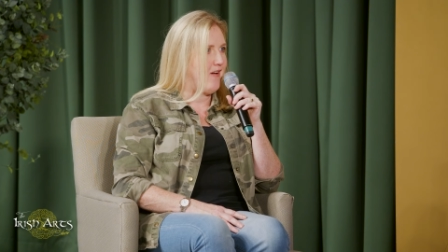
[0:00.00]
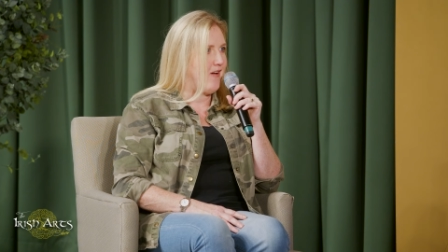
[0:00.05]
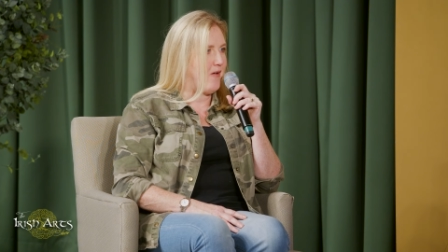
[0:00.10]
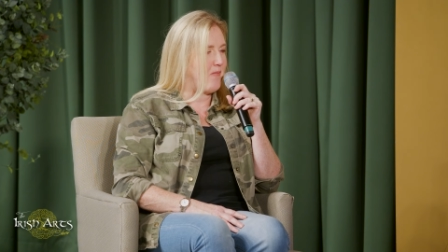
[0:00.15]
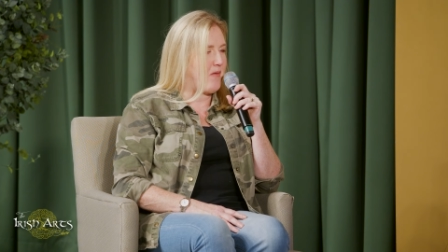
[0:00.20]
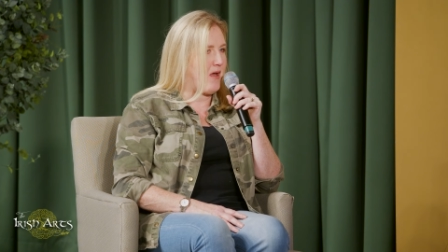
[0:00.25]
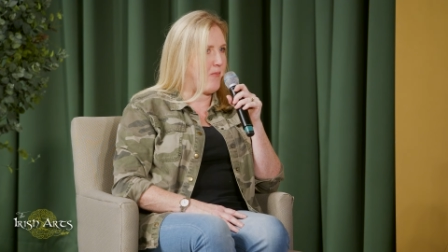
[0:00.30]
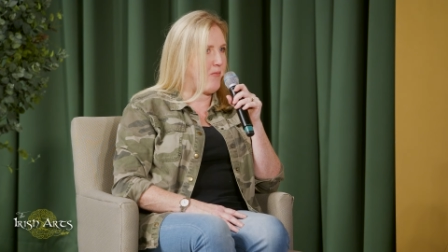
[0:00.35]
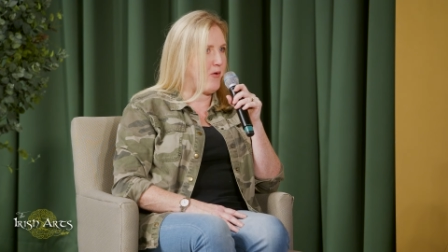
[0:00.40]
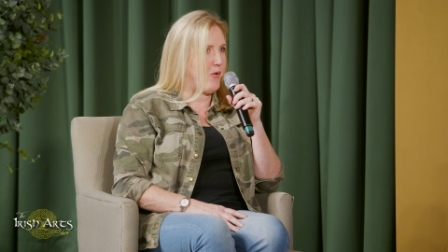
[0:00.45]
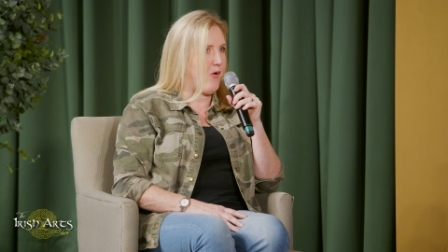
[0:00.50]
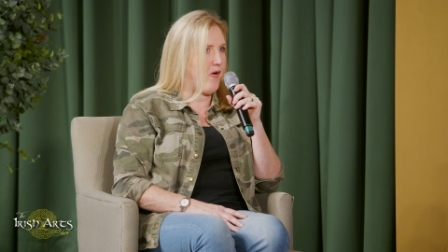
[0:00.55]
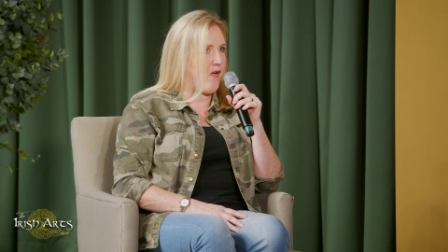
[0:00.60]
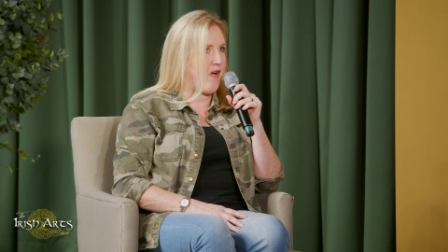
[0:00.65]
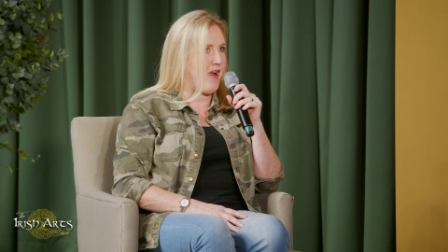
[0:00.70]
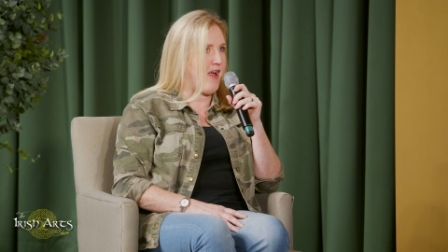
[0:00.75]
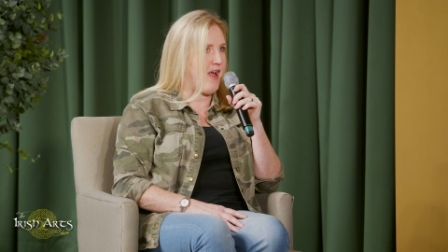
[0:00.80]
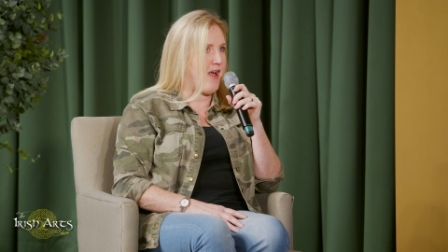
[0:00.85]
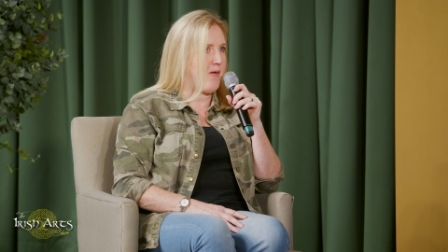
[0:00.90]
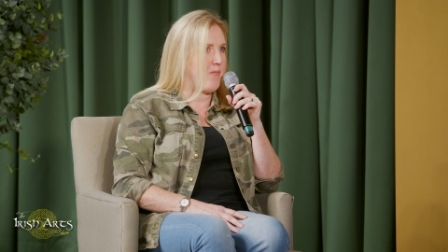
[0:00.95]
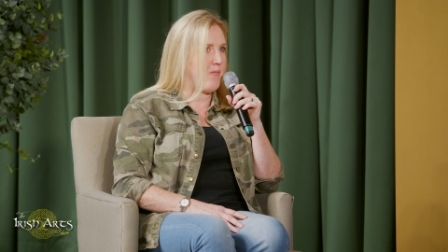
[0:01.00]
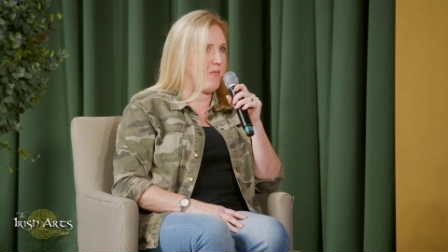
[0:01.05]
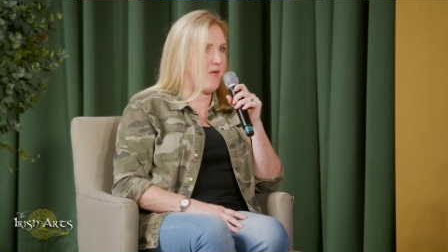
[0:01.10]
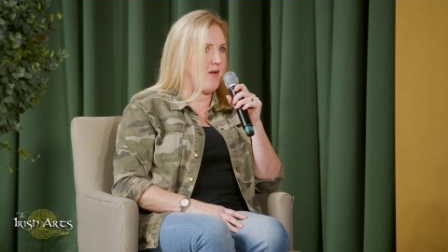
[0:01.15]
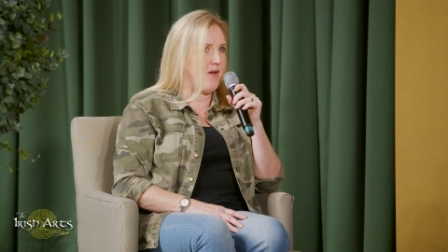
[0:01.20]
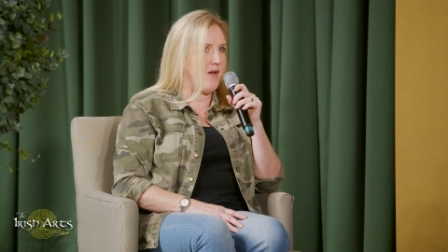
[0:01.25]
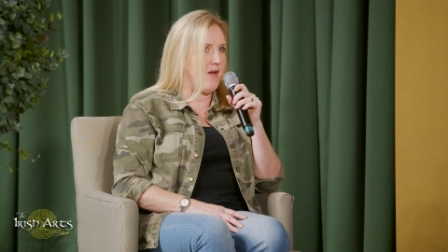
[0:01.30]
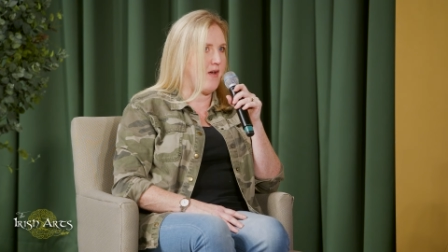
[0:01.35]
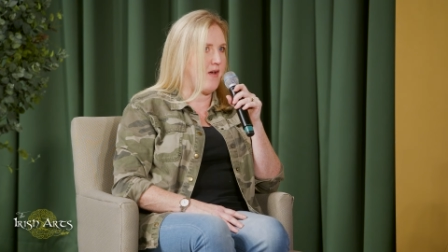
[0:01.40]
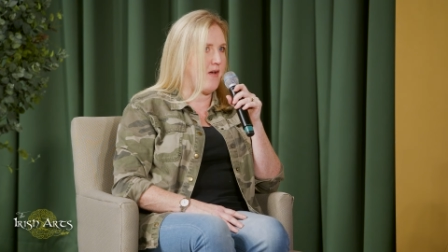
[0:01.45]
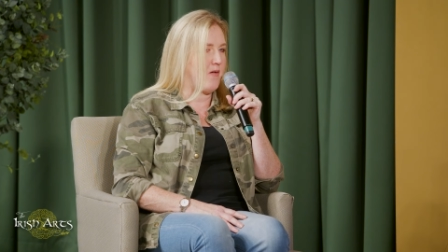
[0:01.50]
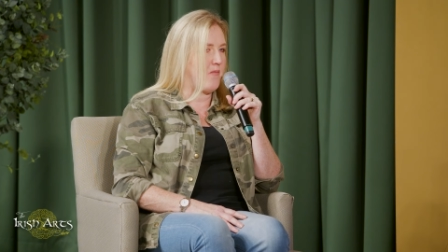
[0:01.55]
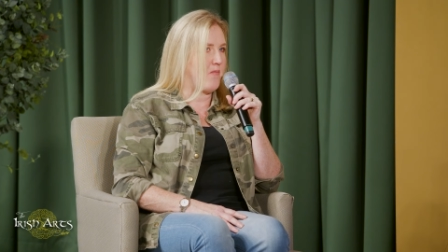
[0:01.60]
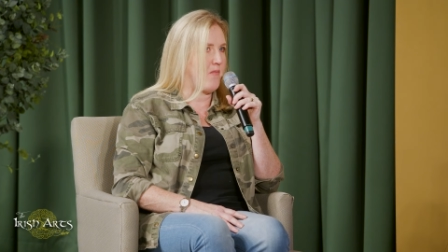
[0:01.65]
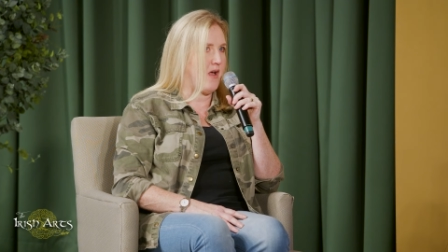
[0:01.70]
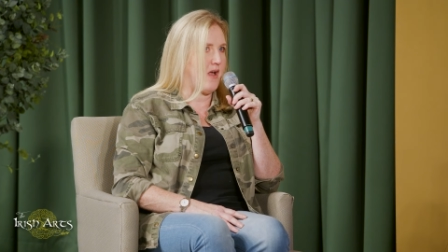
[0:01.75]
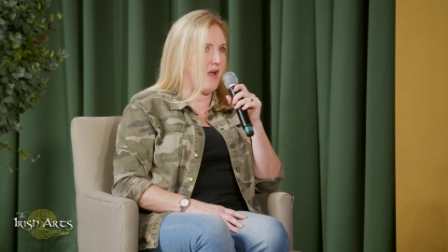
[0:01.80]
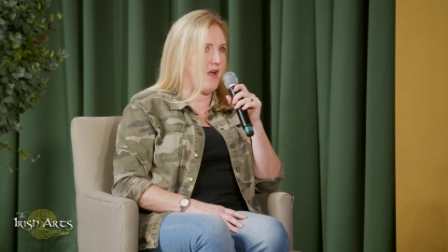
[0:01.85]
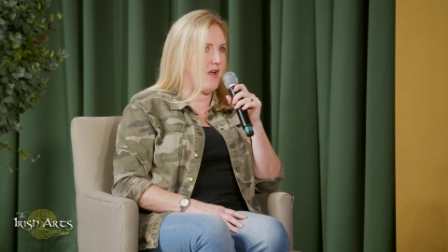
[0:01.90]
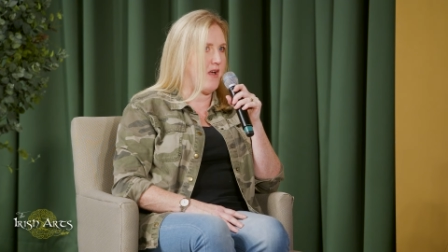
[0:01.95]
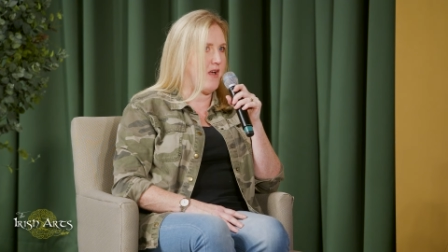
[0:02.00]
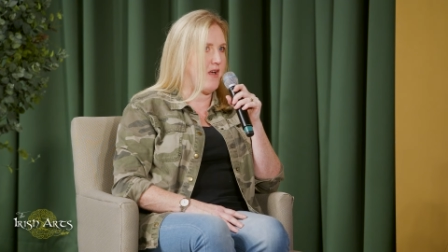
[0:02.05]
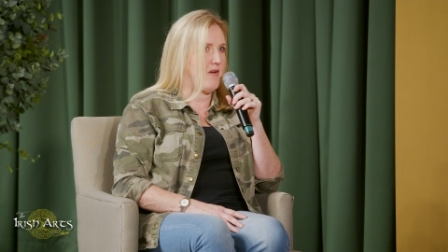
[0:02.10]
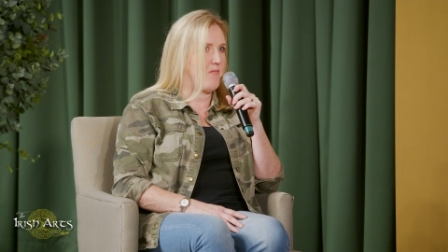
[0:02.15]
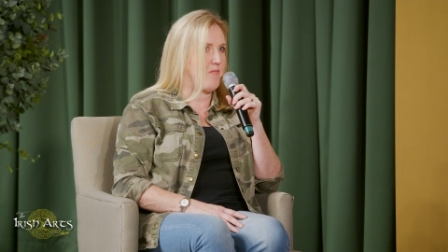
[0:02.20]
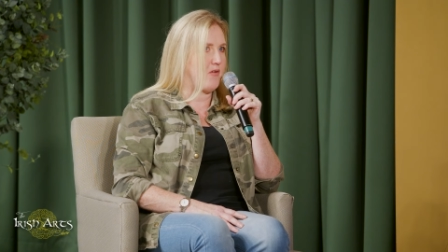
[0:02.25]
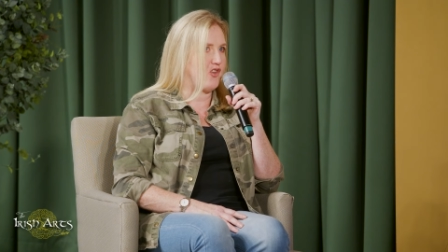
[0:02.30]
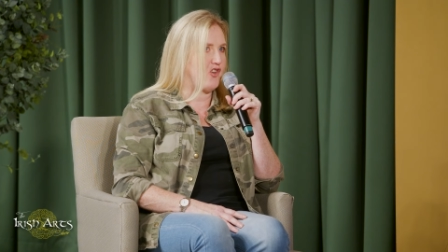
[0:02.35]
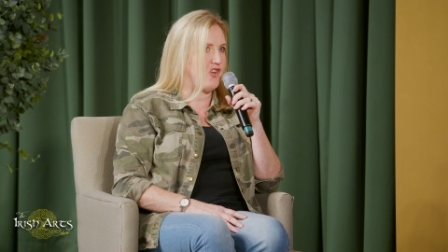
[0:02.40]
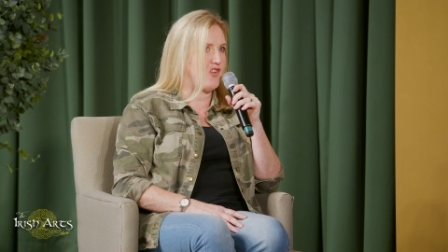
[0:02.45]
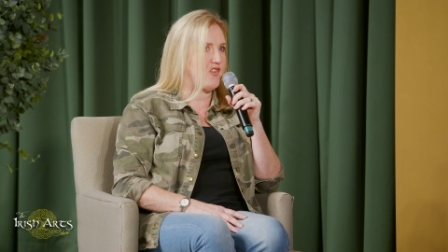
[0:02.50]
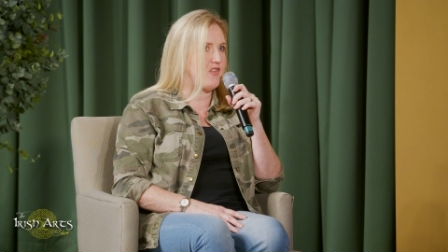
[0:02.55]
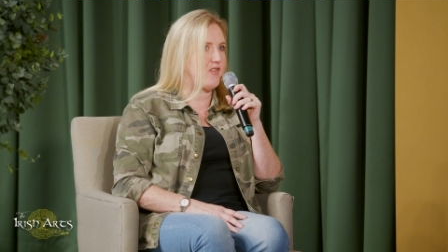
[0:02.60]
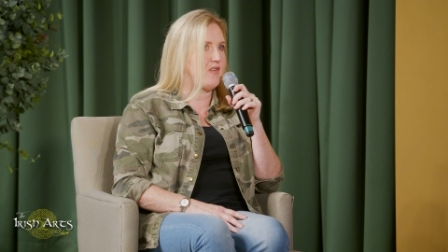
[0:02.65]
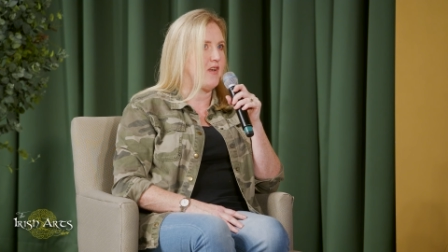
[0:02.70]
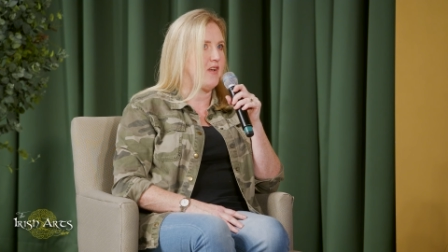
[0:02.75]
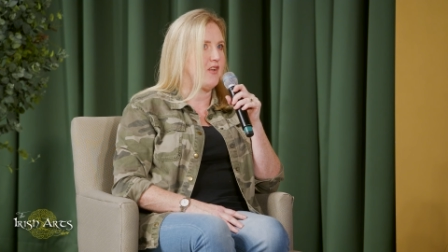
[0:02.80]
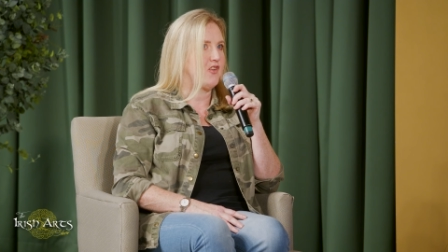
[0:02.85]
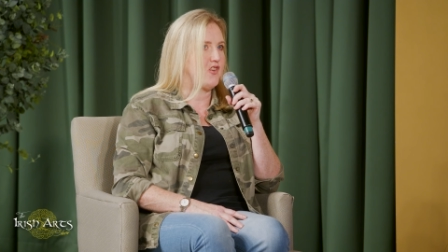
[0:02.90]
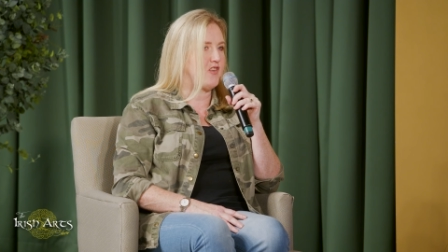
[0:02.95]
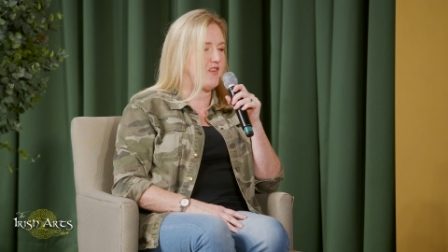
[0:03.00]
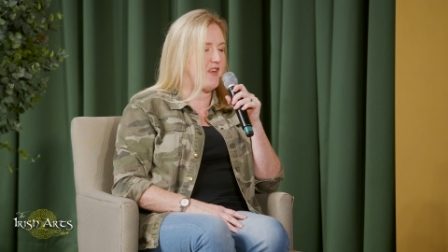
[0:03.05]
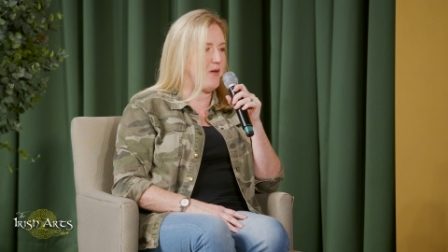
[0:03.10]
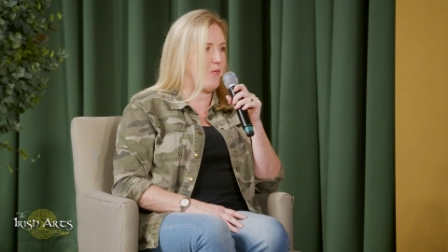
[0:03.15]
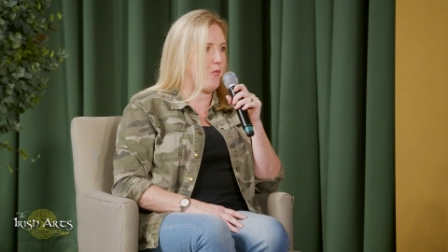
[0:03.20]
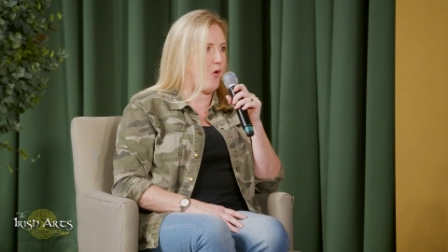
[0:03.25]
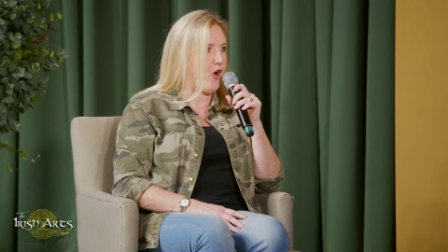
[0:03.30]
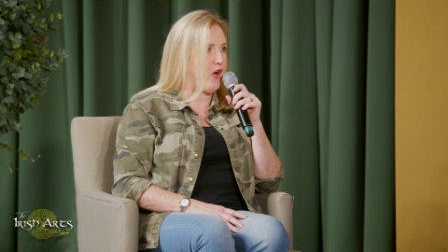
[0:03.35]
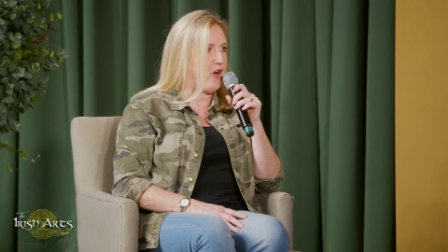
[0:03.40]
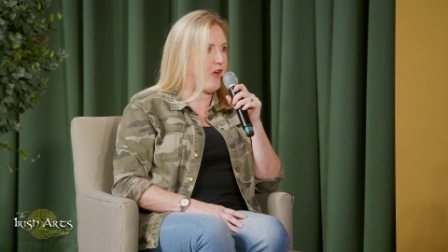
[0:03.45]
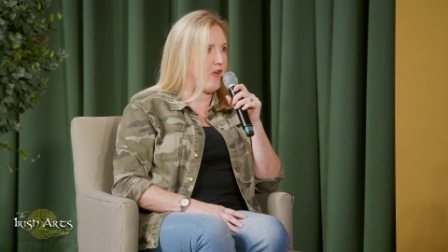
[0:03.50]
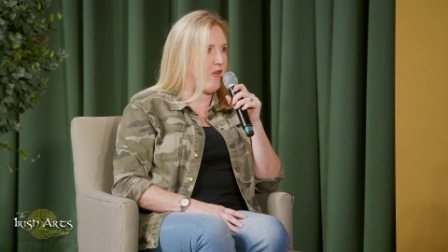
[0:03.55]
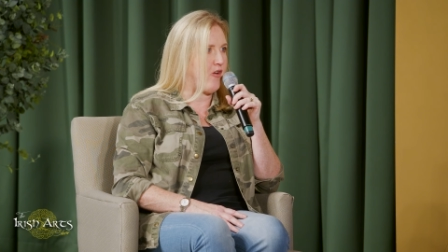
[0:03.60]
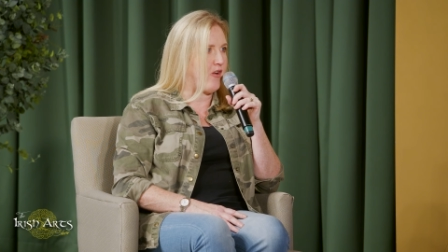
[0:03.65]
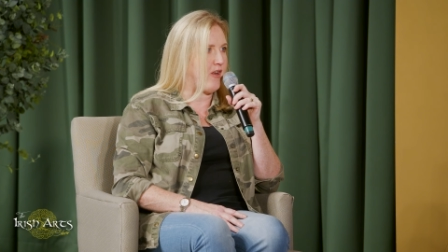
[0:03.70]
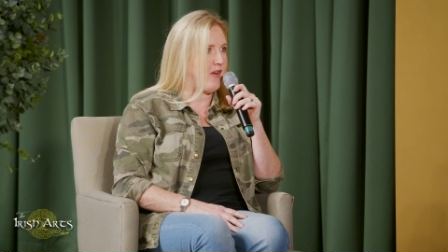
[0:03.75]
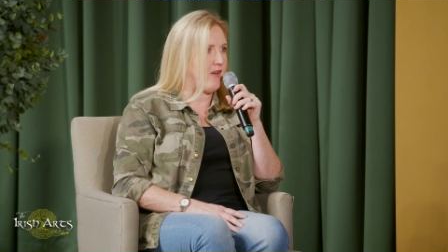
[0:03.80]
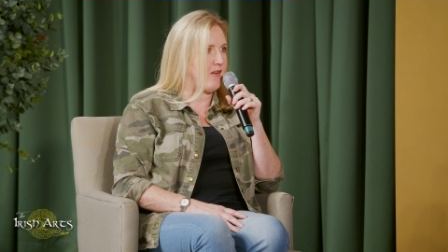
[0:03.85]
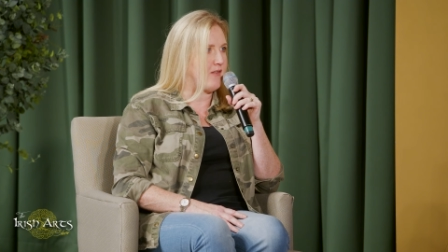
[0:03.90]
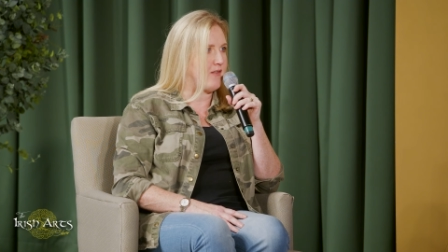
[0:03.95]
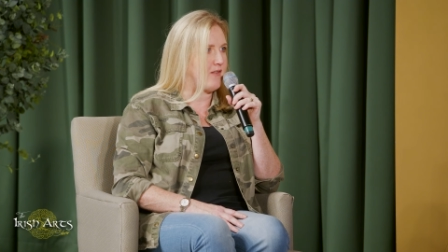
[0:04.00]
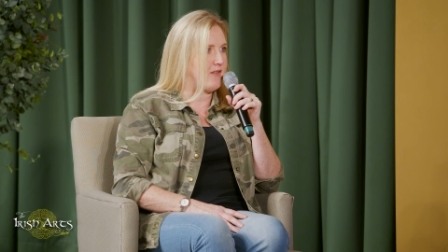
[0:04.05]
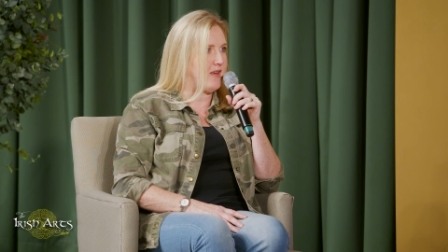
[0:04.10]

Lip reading: I'm happy where I am, but just keep working on it,